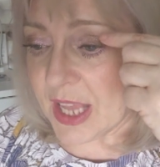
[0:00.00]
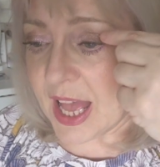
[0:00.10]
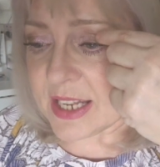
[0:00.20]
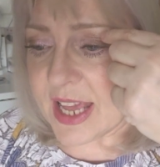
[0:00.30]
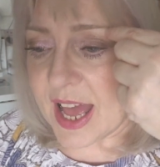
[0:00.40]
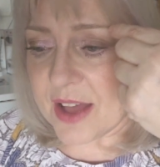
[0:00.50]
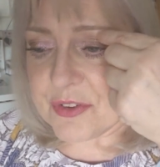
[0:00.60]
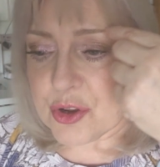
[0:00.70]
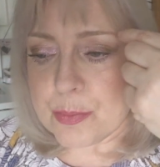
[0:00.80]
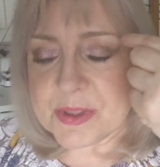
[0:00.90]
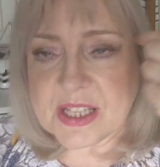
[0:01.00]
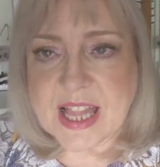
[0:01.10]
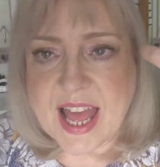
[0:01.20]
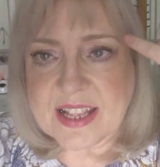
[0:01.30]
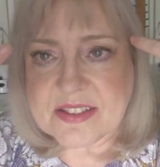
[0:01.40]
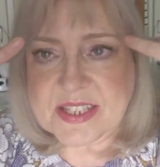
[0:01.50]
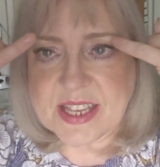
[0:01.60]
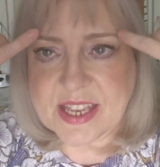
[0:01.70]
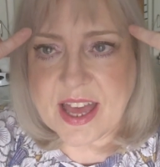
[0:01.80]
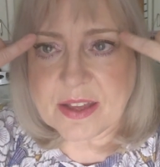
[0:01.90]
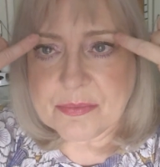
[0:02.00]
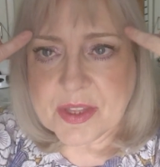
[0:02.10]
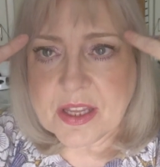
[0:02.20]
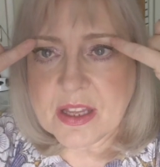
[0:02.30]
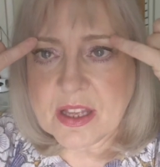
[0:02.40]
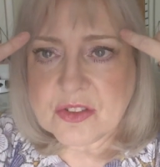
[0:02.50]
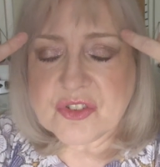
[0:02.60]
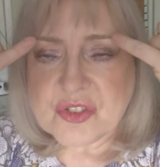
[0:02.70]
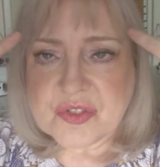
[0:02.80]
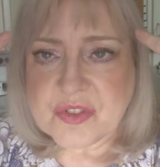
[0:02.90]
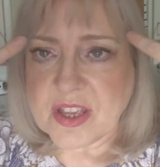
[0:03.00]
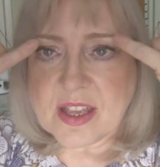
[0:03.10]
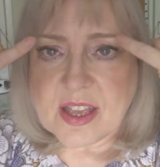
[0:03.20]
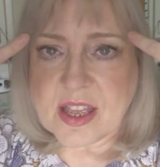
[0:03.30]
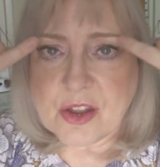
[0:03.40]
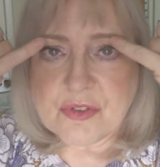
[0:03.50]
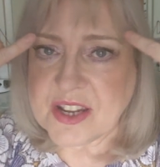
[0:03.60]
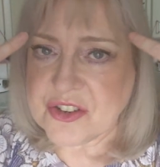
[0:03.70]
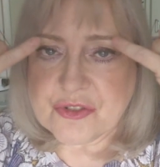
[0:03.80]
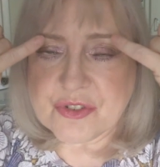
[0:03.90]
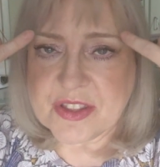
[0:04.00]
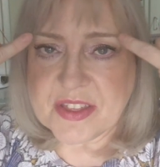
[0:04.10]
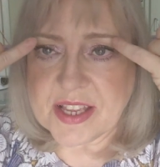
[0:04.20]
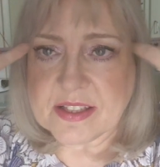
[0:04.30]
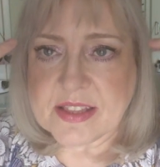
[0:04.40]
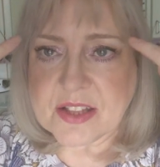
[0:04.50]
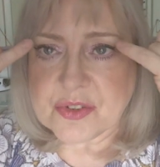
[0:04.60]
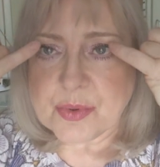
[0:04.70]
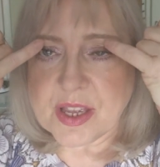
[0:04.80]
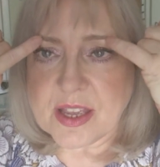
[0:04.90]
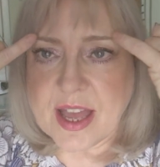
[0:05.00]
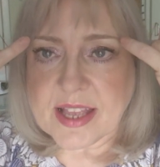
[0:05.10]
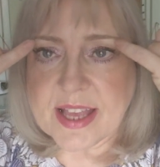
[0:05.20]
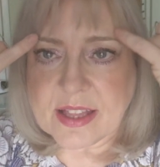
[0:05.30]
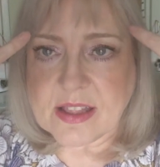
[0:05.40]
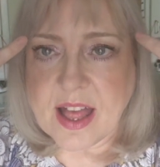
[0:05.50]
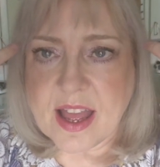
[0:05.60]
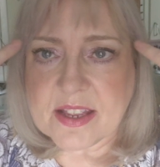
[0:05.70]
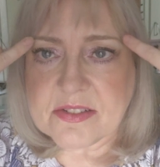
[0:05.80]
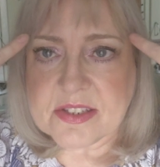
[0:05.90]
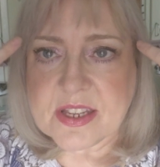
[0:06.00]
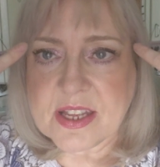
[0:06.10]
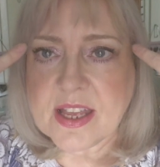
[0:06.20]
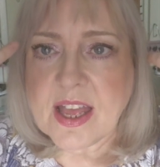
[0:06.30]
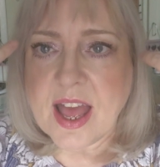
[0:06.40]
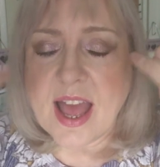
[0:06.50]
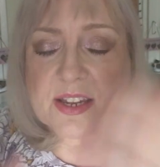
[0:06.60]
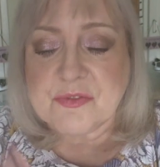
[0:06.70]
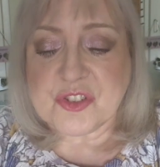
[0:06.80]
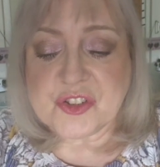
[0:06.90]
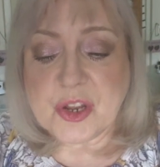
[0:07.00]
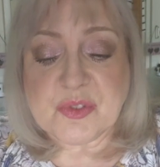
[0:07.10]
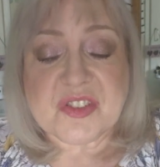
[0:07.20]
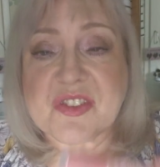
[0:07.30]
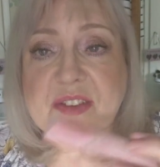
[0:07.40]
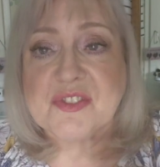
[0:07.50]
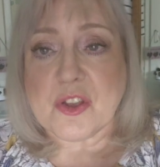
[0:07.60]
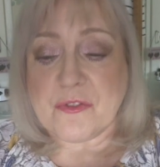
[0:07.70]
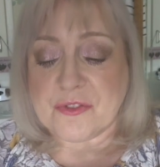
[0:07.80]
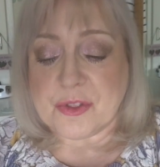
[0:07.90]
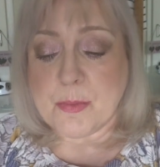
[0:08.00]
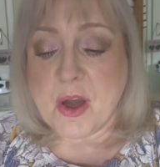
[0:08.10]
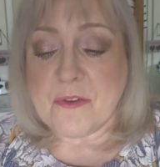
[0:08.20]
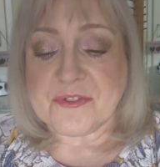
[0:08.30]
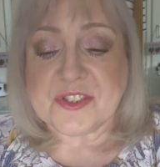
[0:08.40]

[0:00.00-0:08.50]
And I have a couple of lines here, just a hereditary thing. That's where I get lined. And I've just noticed they've softened them off.